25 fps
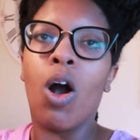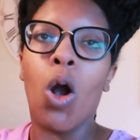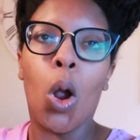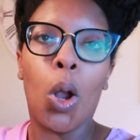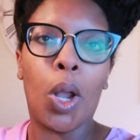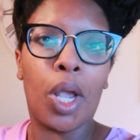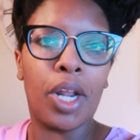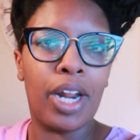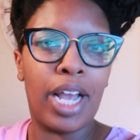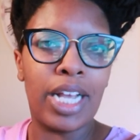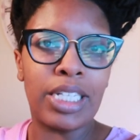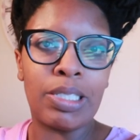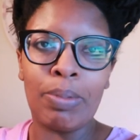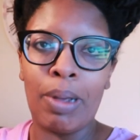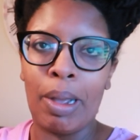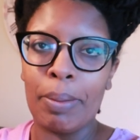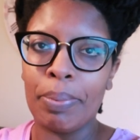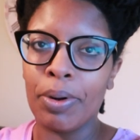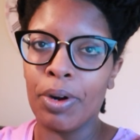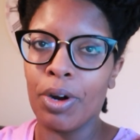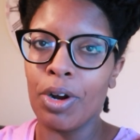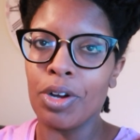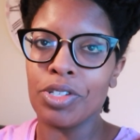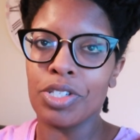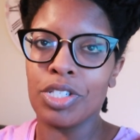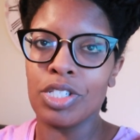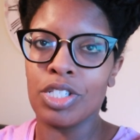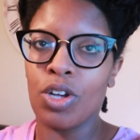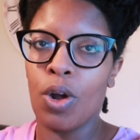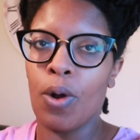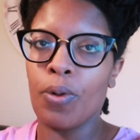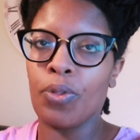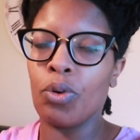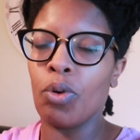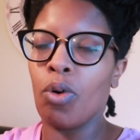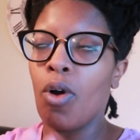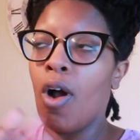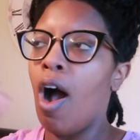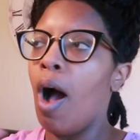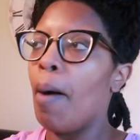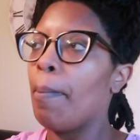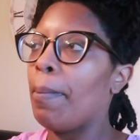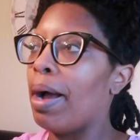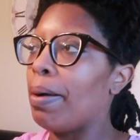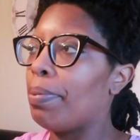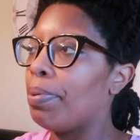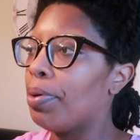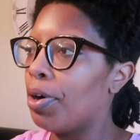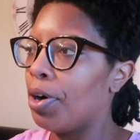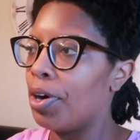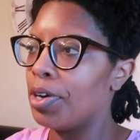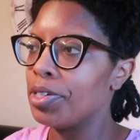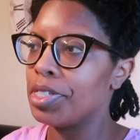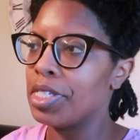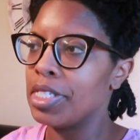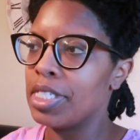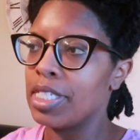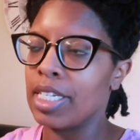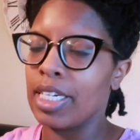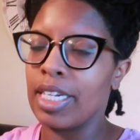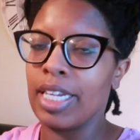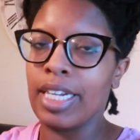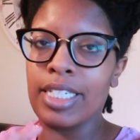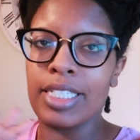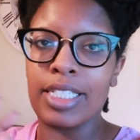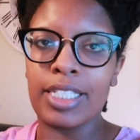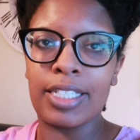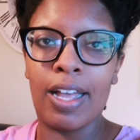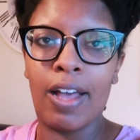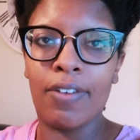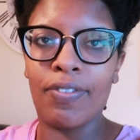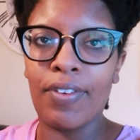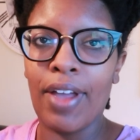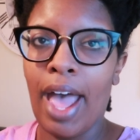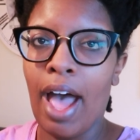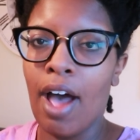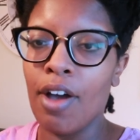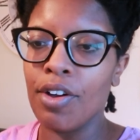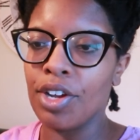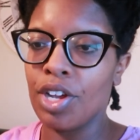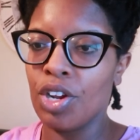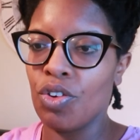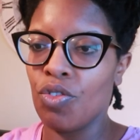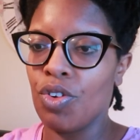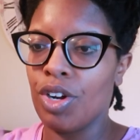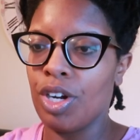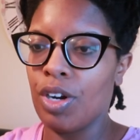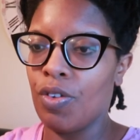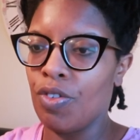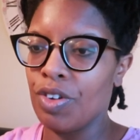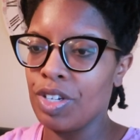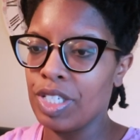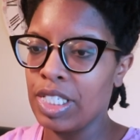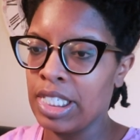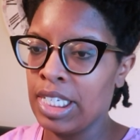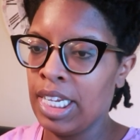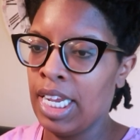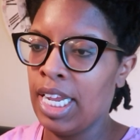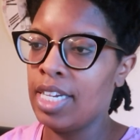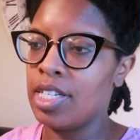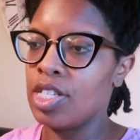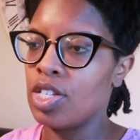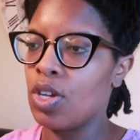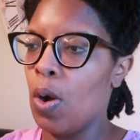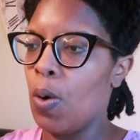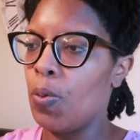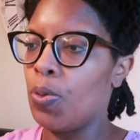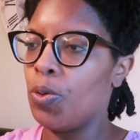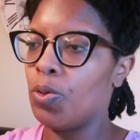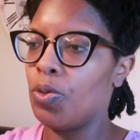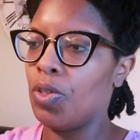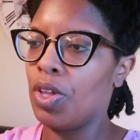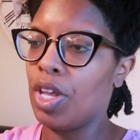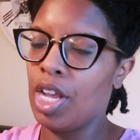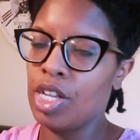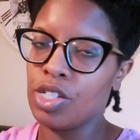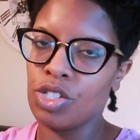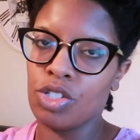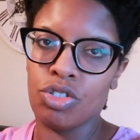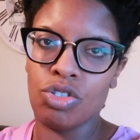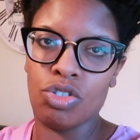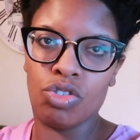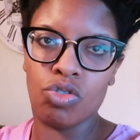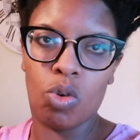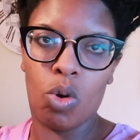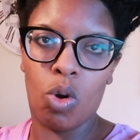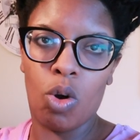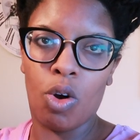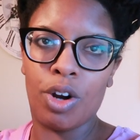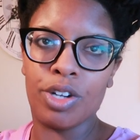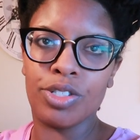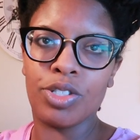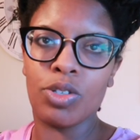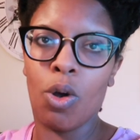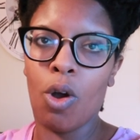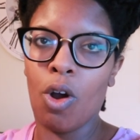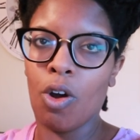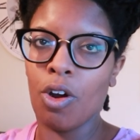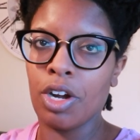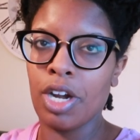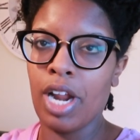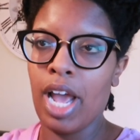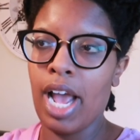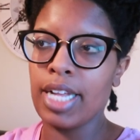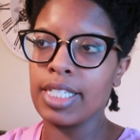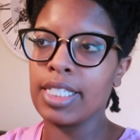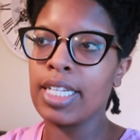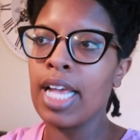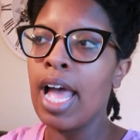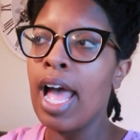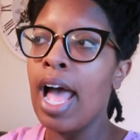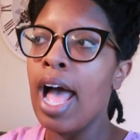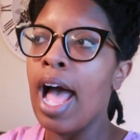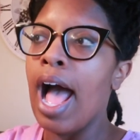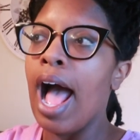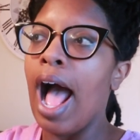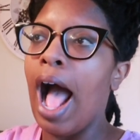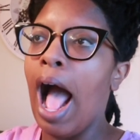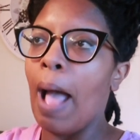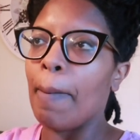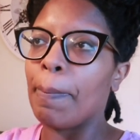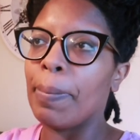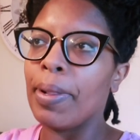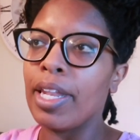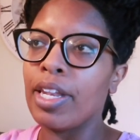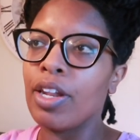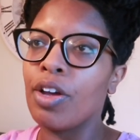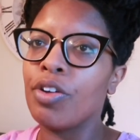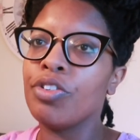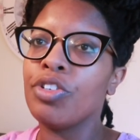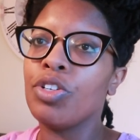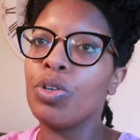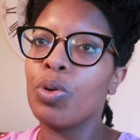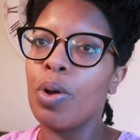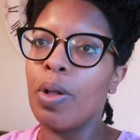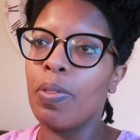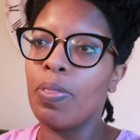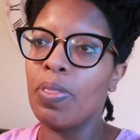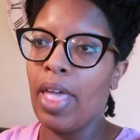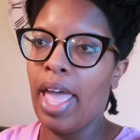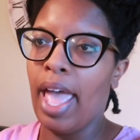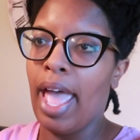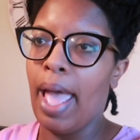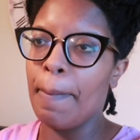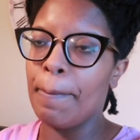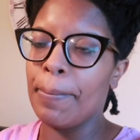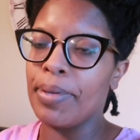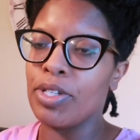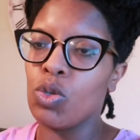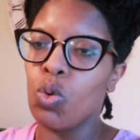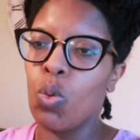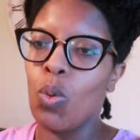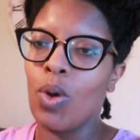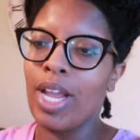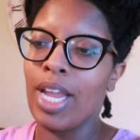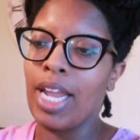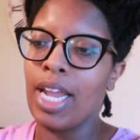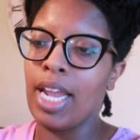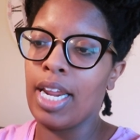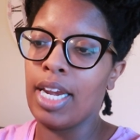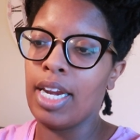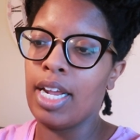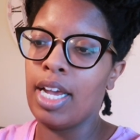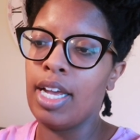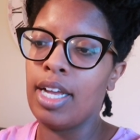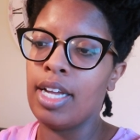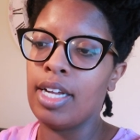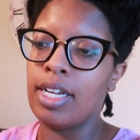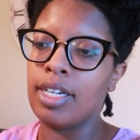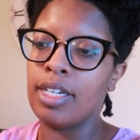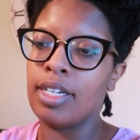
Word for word: organize my purses, go through all my purses, clean stuff out, get rid of receipts, go through the kitchen drawers, organize. I plan on doing that between